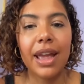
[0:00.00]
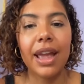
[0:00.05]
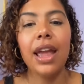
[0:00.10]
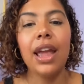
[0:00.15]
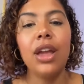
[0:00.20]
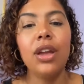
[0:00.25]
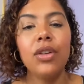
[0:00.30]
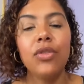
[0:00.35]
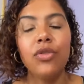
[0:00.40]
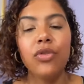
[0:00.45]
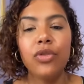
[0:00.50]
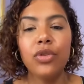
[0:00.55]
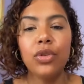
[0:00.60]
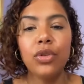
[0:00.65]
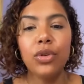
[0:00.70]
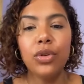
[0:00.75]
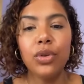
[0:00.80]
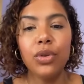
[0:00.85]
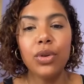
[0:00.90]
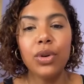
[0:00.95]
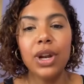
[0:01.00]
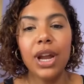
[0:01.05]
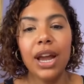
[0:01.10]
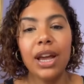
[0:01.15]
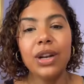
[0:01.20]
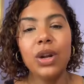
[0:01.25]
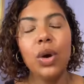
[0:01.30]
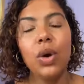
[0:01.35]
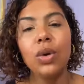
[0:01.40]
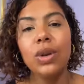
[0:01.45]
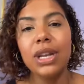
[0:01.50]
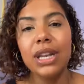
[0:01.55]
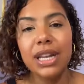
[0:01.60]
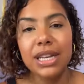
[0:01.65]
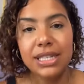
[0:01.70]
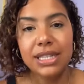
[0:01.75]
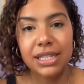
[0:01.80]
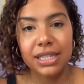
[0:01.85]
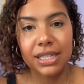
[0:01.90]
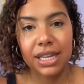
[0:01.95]
a food and
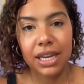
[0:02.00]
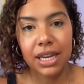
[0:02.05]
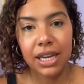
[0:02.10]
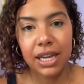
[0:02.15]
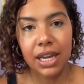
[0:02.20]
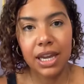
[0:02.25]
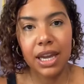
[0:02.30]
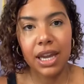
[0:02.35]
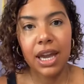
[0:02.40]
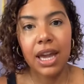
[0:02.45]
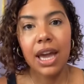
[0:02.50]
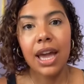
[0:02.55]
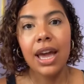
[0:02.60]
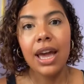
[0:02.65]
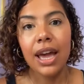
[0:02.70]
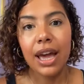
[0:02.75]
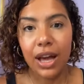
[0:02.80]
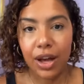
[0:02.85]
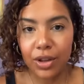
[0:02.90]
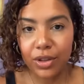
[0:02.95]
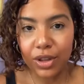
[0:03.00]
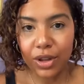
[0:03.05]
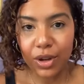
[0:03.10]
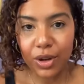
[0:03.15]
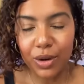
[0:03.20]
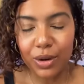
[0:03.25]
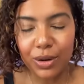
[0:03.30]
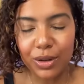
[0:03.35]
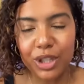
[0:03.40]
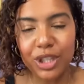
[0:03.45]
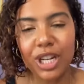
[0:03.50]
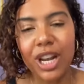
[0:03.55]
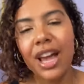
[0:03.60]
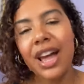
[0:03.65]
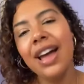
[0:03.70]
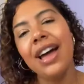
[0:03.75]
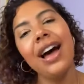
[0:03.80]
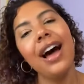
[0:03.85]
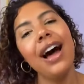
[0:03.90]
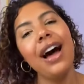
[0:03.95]
holistic health coach.
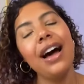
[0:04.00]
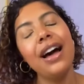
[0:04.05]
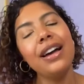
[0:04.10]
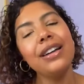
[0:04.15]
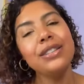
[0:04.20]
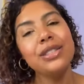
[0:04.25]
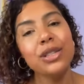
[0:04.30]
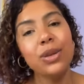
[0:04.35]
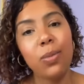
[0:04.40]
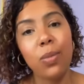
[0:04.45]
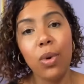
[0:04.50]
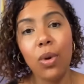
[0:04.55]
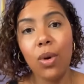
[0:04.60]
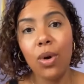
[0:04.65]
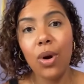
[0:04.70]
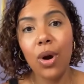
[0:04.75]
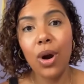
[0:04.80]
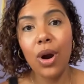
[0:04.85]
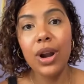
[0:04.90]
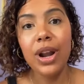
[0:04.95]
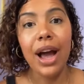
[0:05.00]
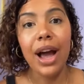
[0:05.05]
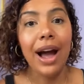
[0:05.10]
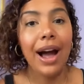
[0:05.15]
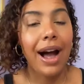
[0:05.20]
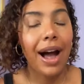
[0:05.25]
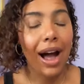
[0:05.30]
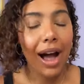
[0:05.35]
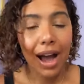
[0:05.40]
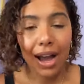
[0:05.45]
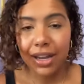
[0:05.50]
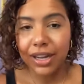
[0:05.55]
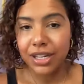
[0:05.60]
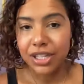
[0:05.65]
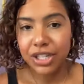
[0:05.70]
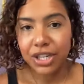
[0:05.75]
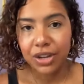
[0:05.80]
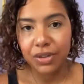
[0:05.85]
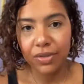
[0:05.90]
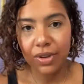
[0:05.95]
I support high
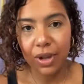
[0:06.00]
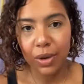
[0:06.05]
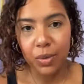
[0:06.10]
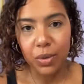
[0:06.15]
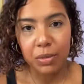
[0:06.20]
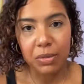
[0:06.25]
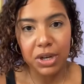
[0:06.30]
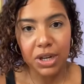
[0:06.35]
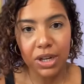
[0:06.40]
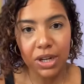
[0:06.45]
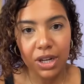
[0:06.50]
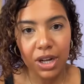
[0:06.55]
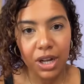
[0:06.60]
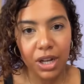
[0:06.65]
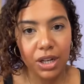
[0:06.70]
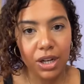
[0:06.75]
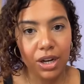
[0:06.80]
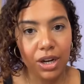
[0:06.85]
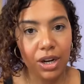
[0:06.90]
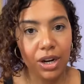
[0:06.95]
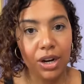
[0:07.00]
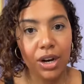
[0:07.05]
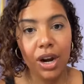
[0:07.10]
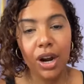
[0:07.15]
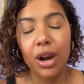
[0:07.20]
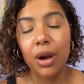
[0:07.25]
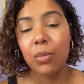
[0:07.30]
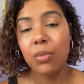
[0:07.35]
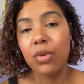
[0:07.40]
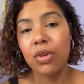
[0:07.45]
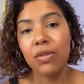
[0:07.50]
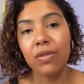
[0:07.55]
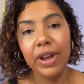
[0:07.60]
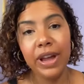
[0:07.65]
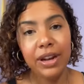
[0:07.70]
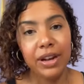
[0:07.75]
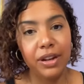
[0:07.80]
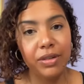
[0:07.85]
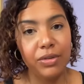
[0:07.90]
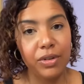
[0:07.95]
achieving women of color
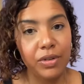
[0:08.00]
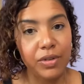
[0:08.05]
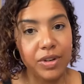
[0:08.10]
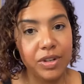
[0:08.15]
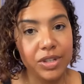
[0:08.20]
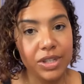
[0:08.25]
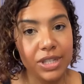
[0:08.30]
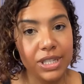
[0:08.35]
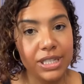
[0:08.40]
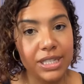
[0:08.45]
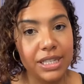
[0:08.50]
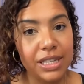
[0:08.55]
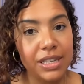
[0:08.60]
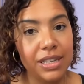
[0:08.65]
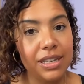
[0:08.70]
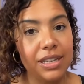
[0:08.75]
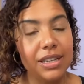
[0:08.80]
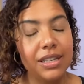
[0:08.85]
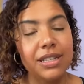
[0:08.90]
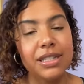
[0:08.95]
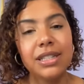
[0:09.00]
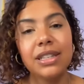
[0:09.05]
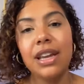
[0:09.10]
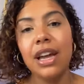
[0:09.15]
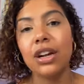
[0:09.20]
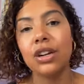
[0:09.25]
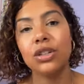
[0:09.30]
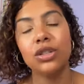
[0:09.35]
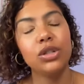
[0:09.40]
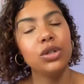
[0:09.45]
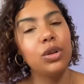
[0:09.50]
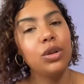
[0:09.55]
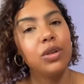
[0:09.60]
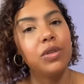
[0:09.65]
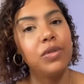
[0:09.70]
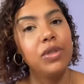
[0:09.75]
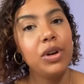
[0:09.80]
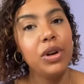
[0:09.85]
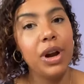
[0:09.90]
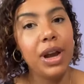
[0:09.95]
prevent and reverse disease, get control
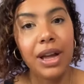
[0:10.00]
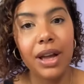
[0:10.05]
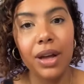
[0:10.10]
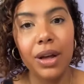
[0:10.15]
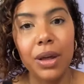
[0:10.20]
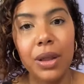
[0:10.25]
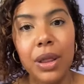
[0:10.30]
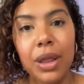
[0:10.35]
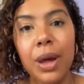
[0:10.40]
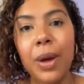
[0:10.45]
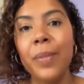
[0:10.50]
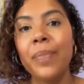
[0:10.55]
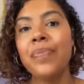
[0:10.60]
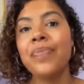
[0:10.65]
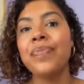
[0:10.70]
of their health,